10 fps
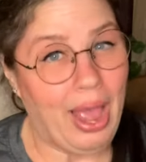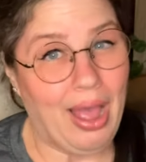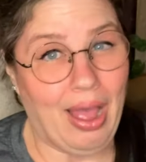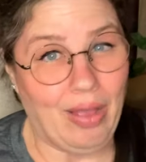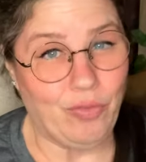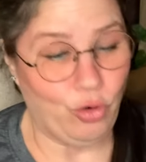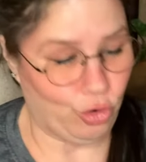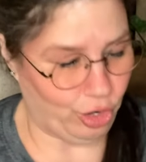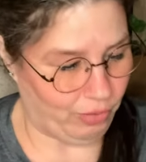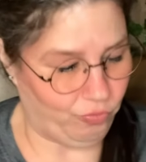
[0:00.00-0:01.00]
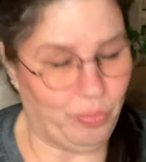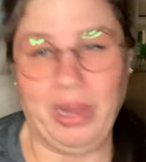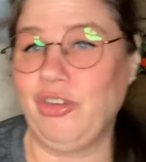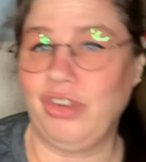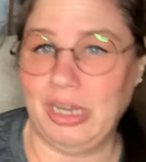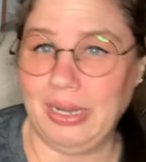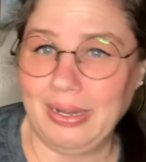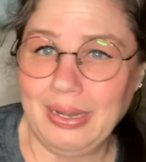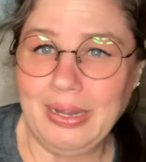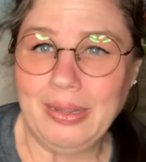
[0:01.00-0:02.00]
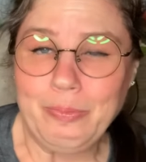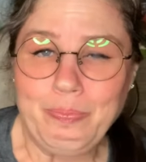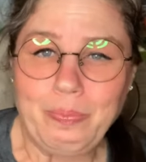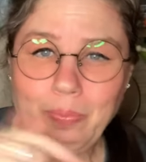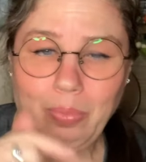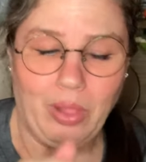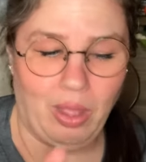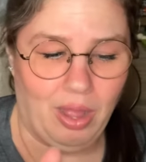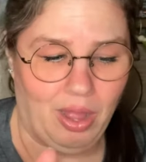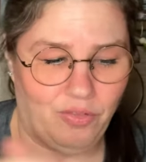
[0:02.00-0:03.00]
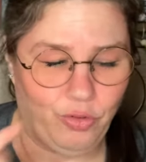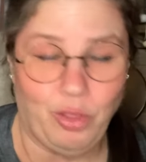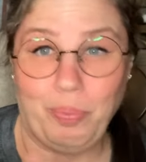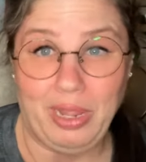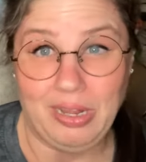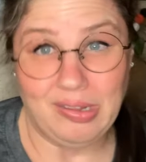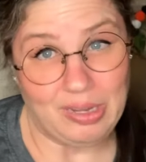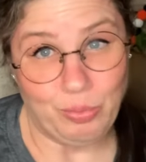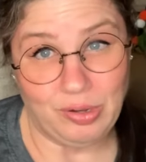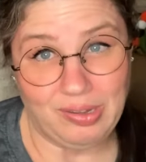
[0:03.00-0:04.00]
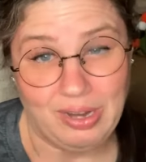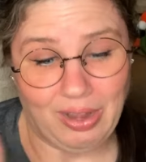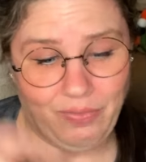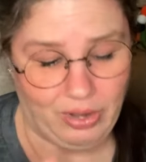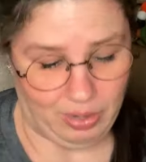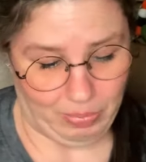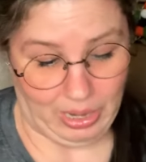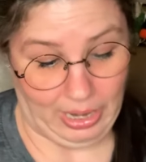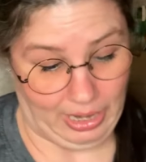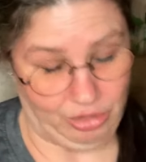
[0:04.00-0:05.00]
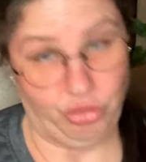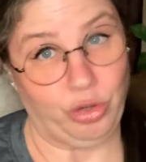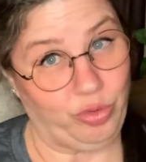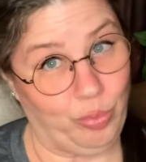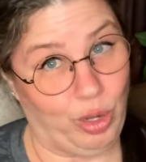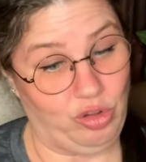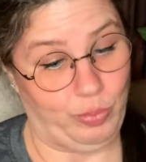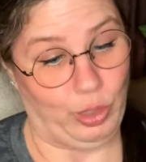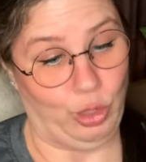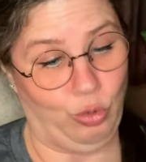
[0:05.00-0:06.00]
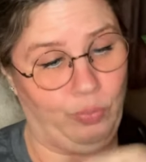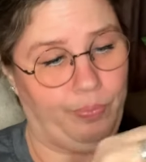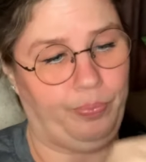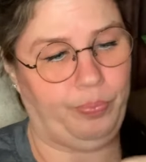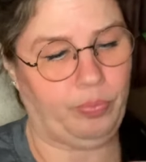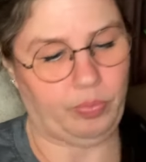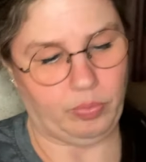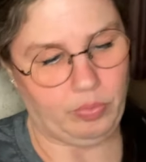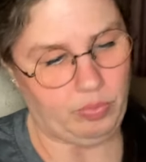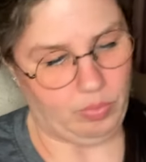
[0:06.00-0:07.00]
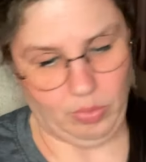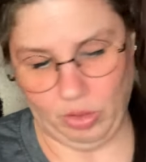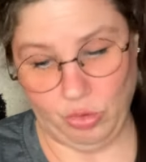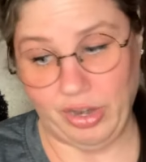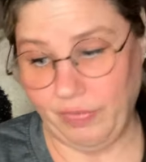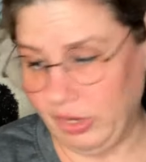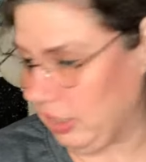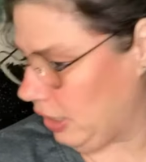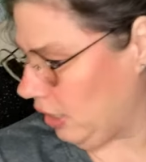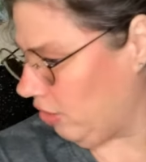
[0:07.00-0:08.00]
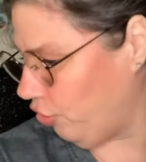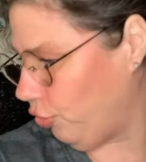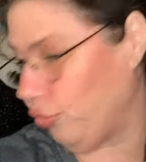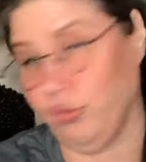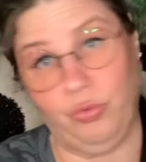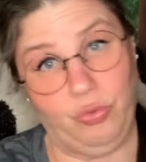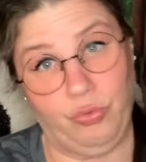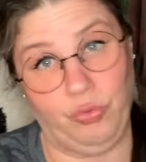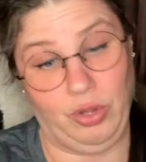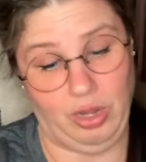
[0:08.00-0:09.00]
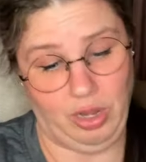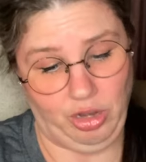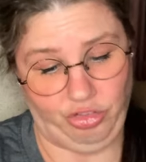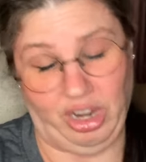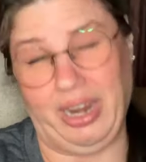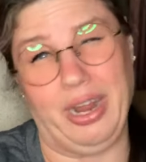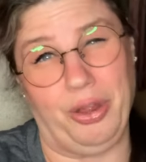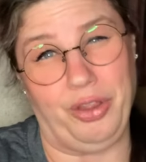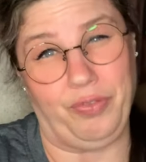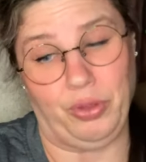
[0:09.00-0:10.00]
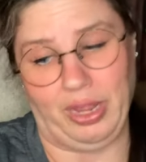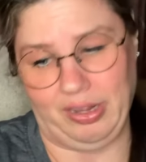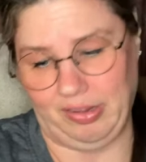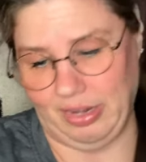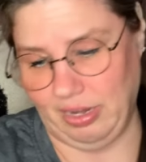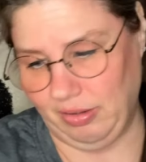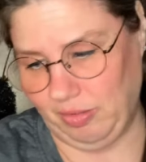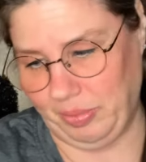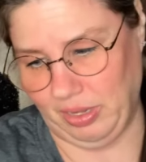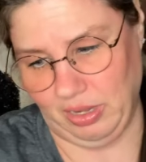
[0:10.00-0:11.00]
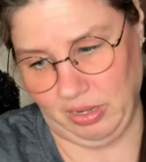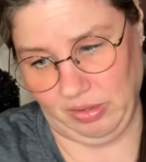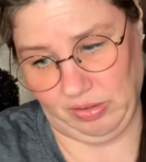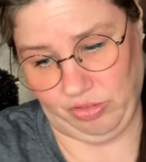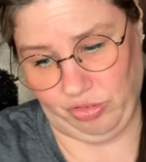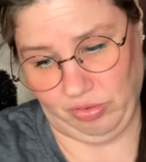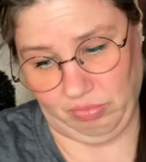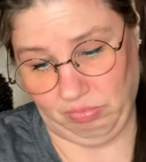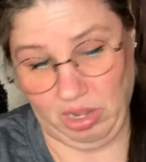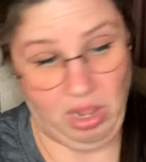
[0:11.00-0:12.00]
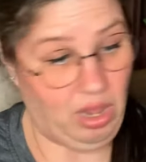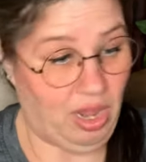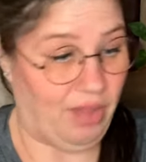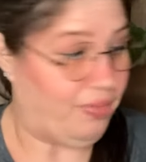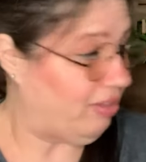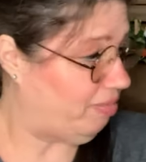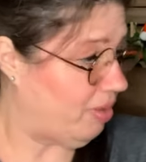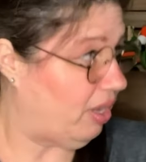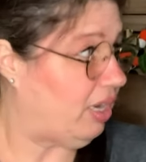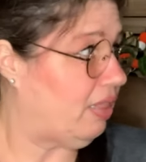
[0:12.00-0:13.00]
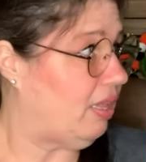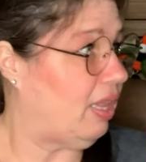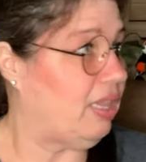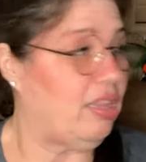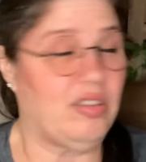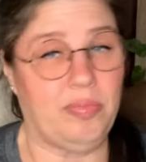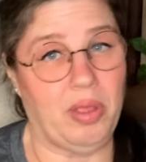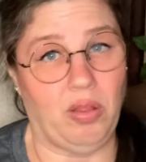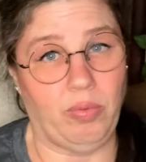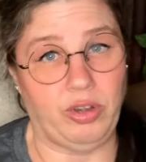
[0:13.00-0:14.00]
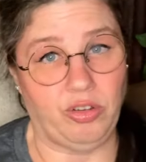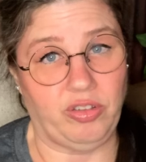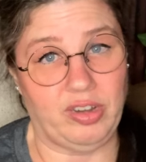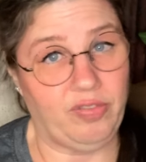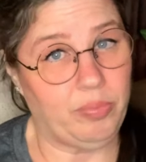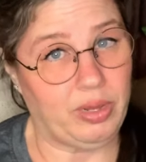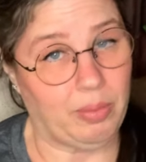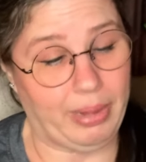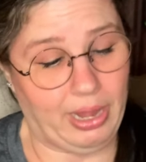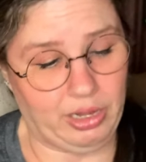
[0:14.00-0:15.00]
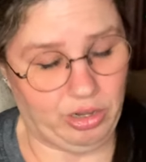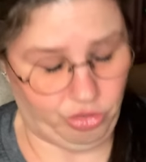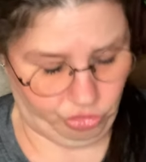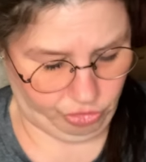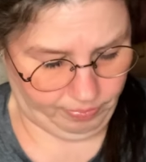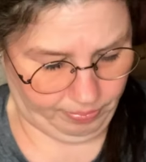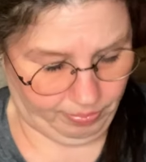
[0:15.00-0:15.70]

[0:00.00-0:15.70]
have her information for the Pink Zebra stuff in my description box below. You definitely need to check it out if you like scents, because if they smell anything like they smell when you sniff them in the package,